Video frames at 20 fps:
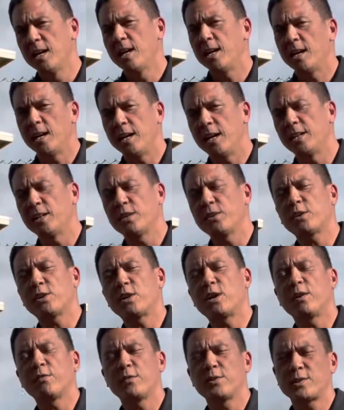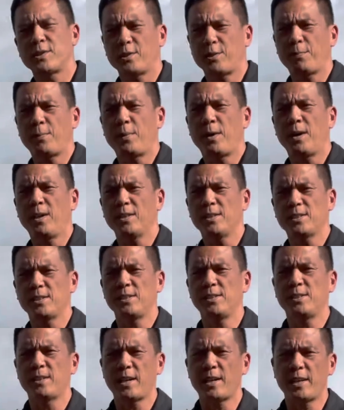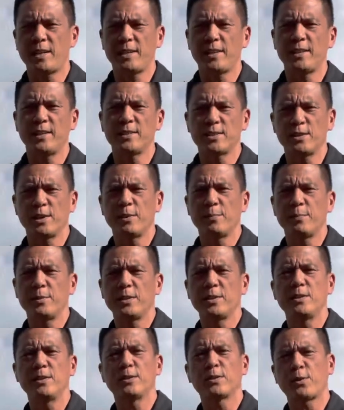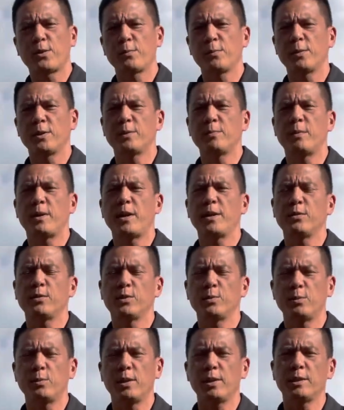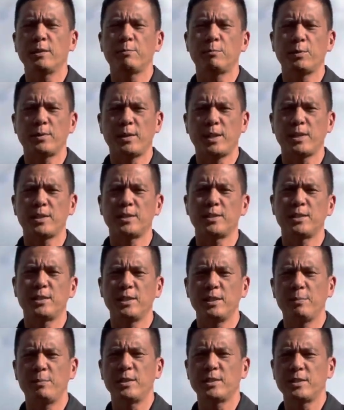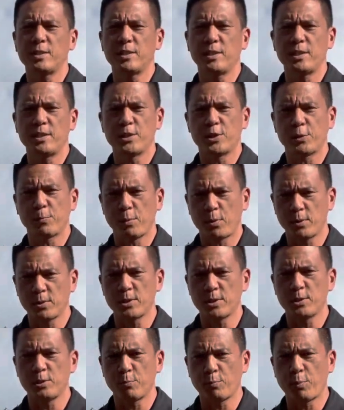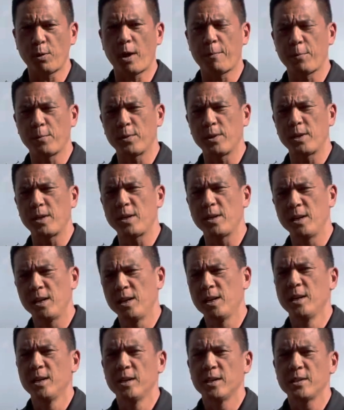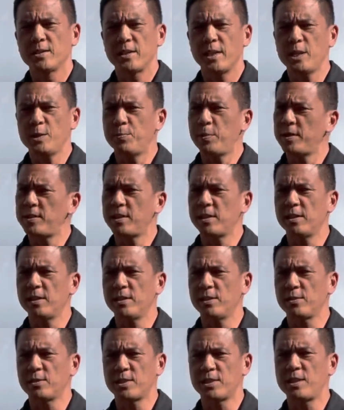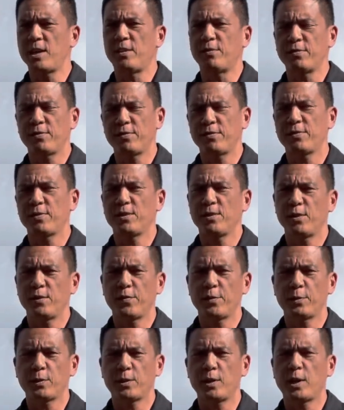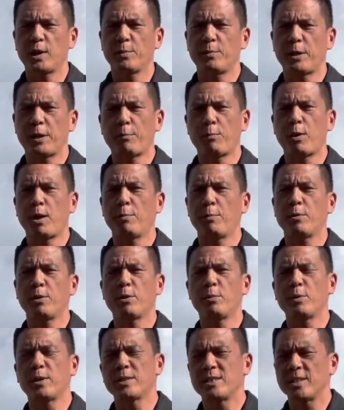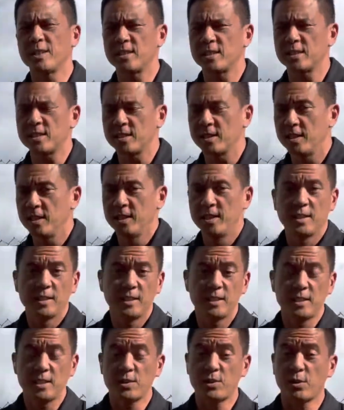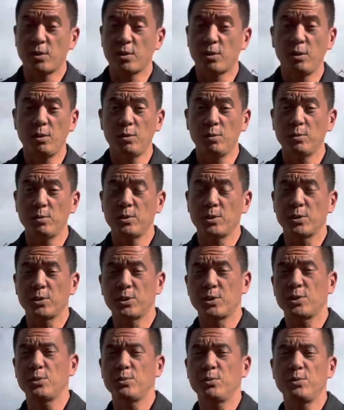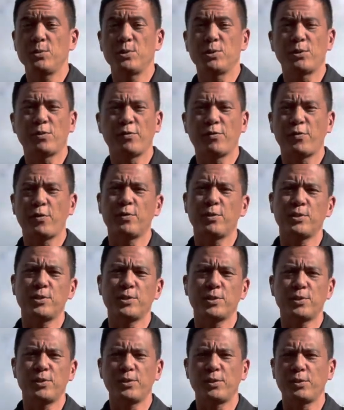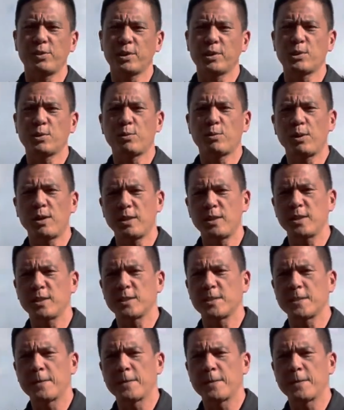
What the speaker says: Another coverage on your policy that is going to be determined by your dwelling protection limits is your personal property. So that's basically your stuff. If you were talking about a primary residence, this is your clothes, your shoes, your furniture, your electronics.